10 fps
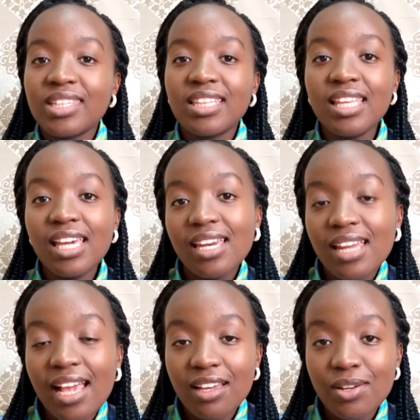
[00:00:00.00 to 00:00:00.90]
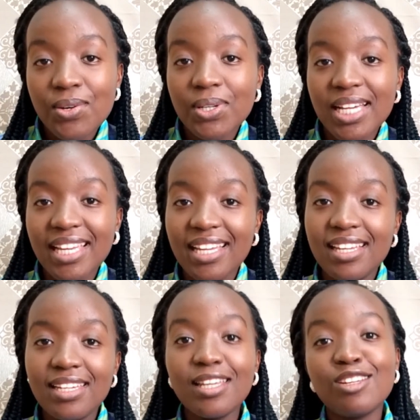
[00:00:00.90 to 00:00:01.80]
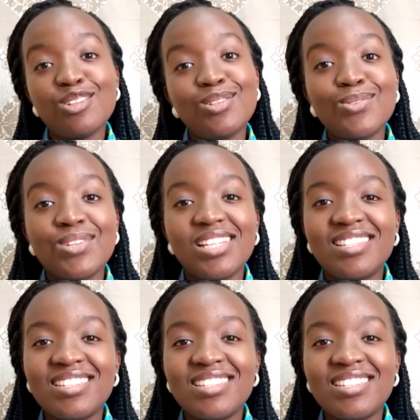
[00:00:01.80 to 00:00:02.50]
then I can go ahead and do it.